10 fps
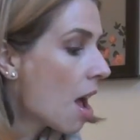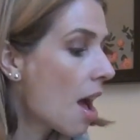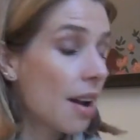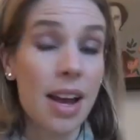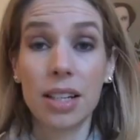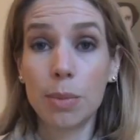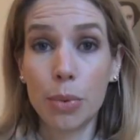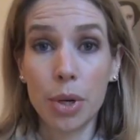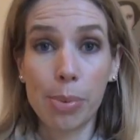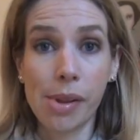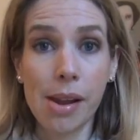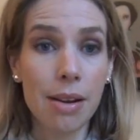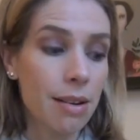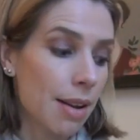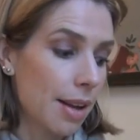and I had to board a
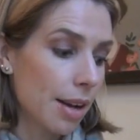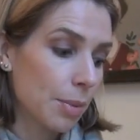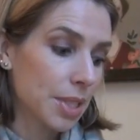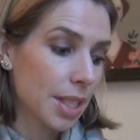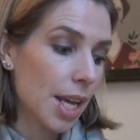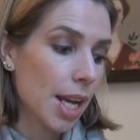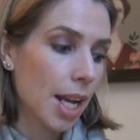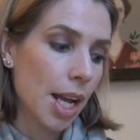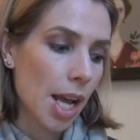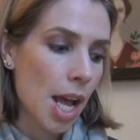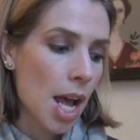plane, and I was like